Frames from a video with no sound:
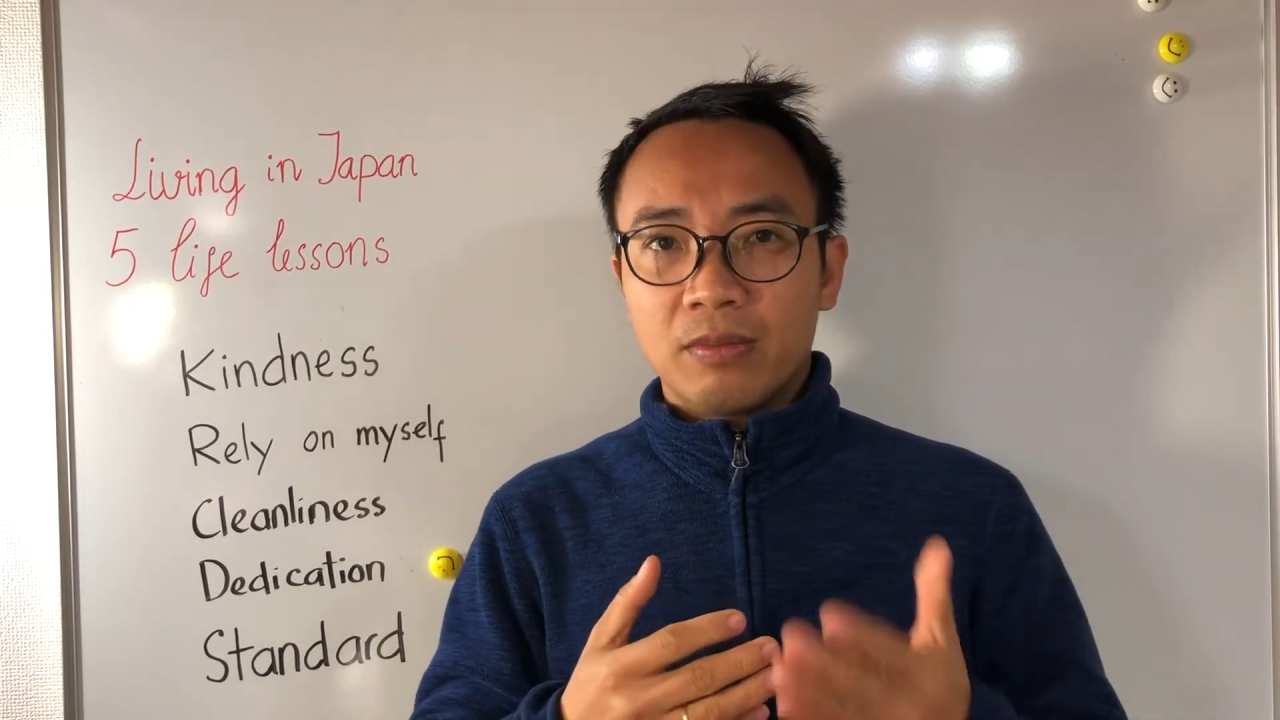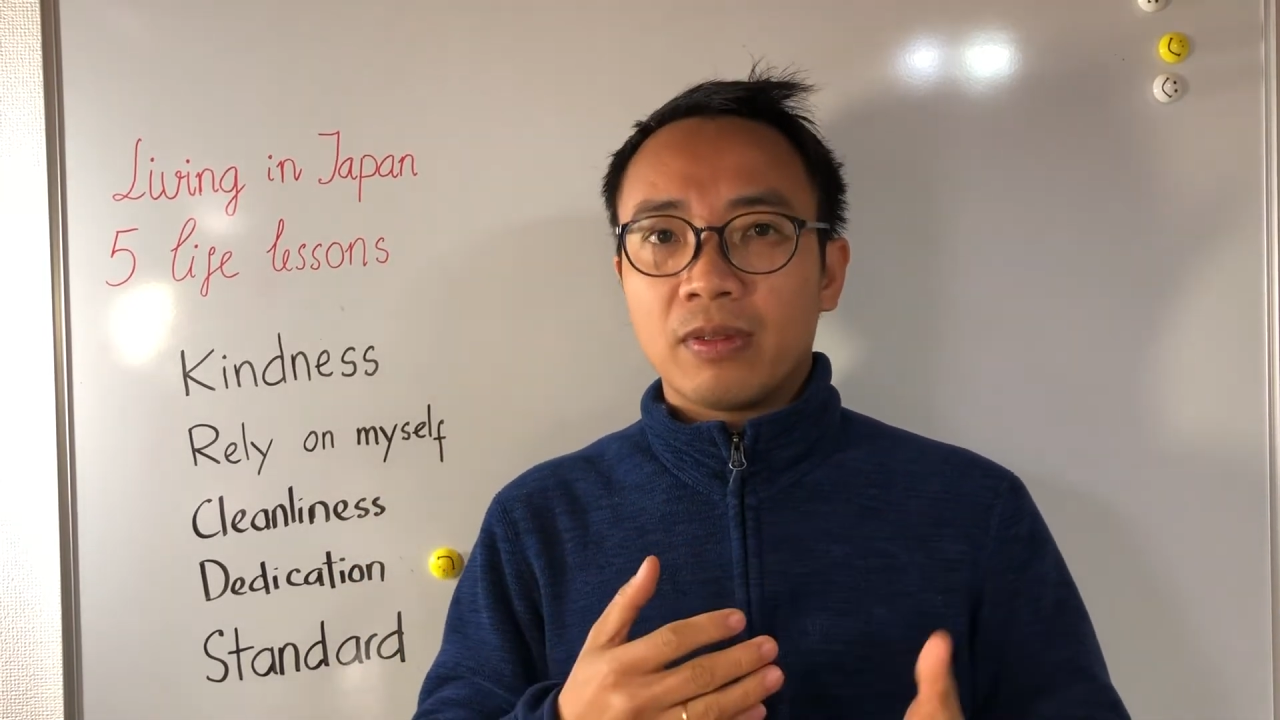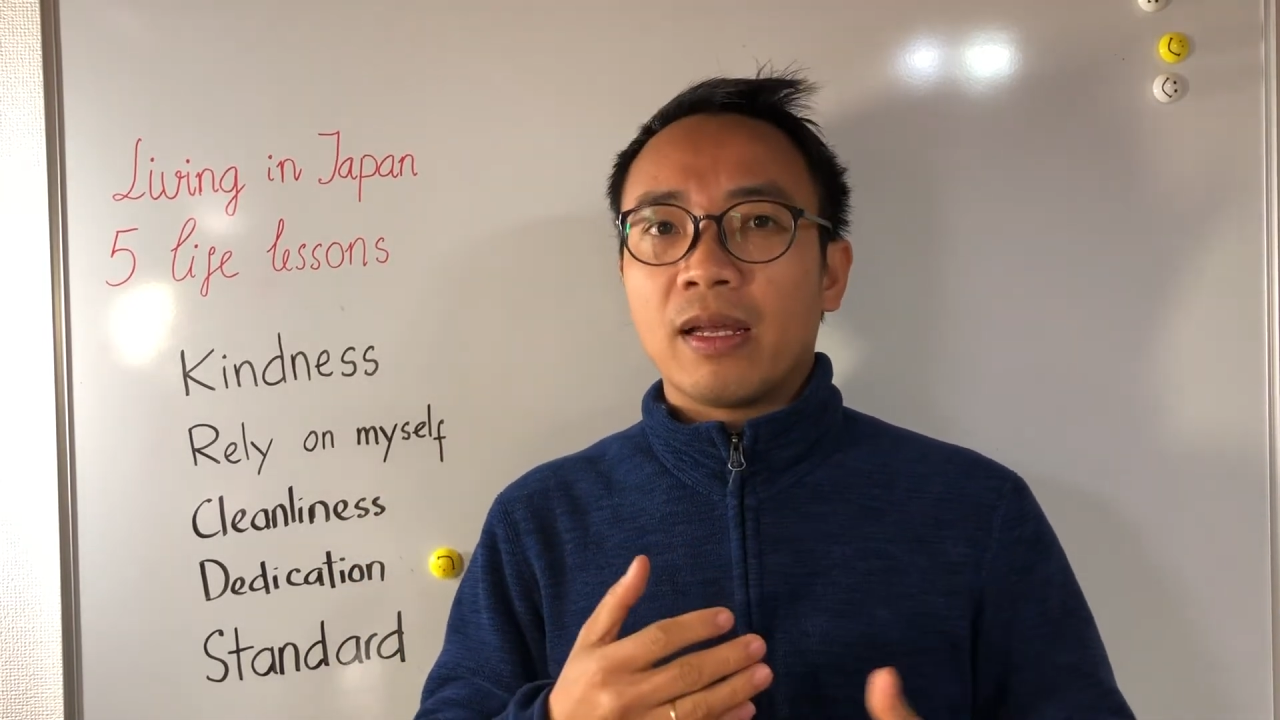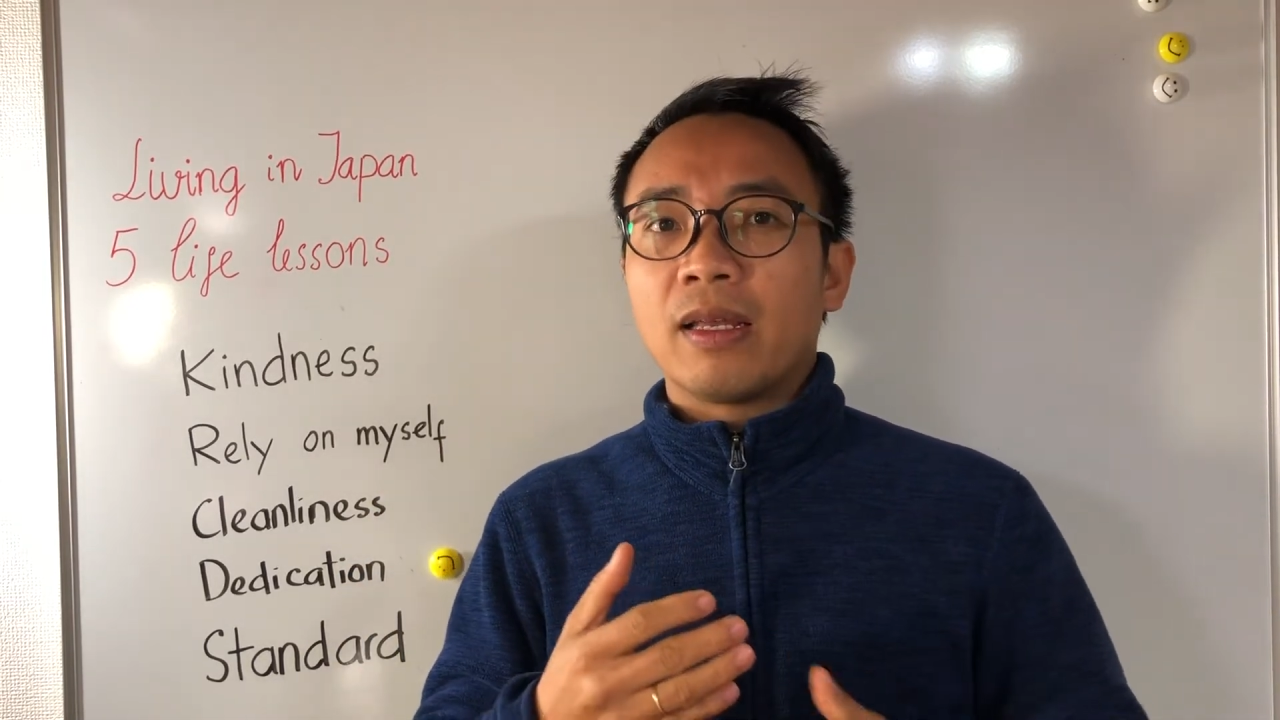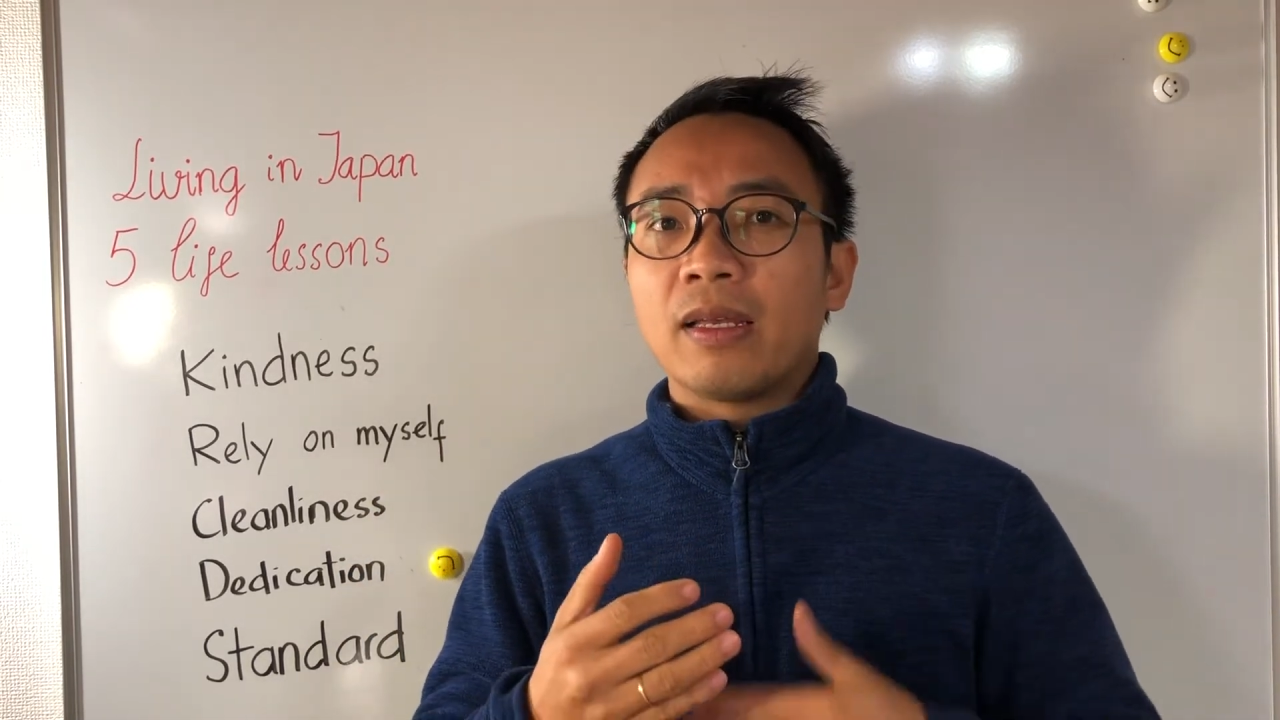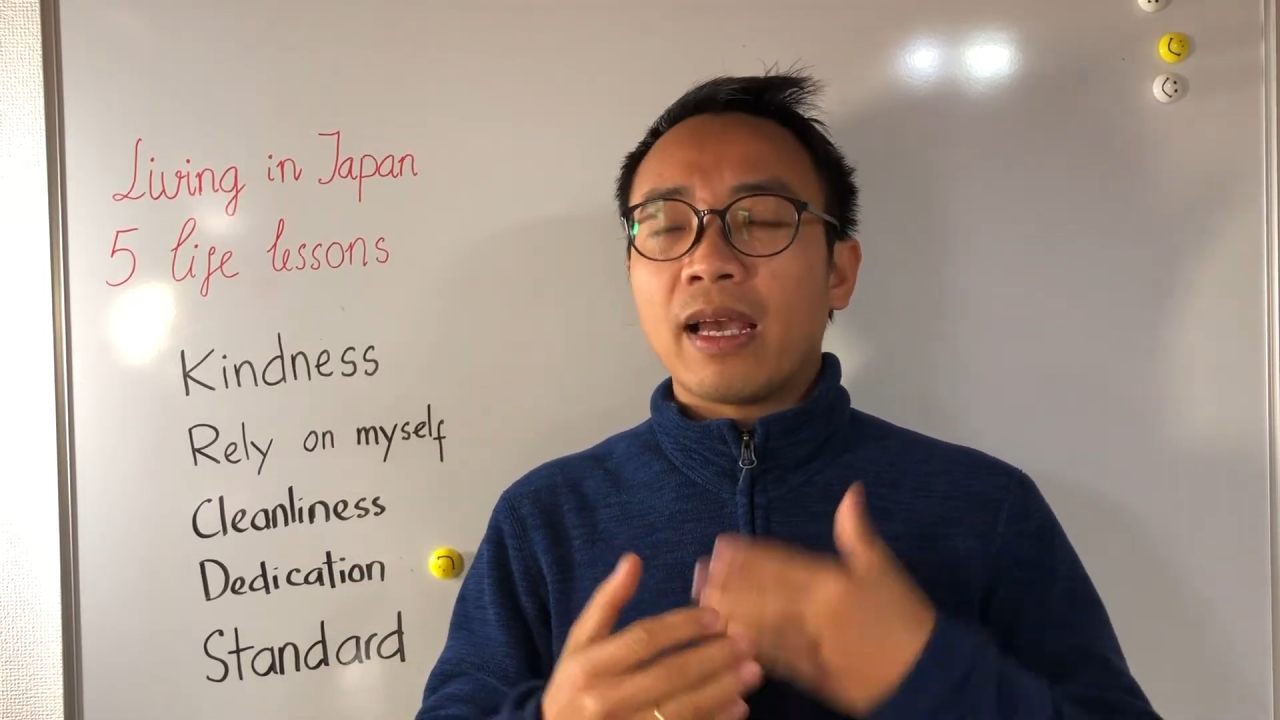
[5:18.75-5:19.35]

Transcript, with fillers: like